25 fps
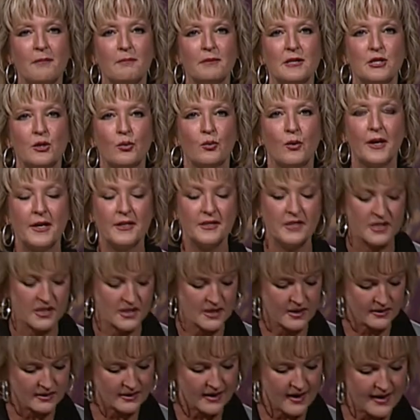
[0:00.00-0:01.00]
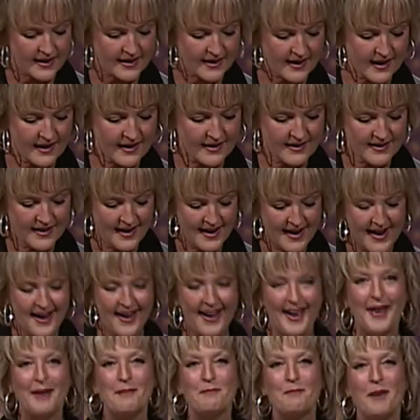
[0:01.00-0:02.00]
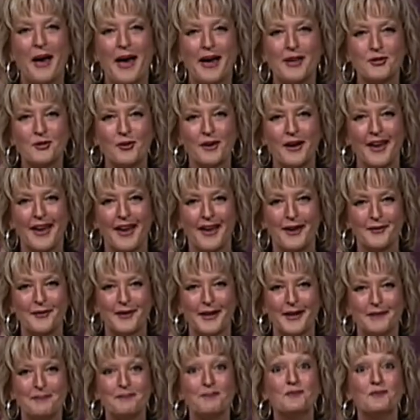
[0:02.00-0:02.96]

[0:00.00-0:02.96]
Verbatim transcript: between Celina and Patrick Henry.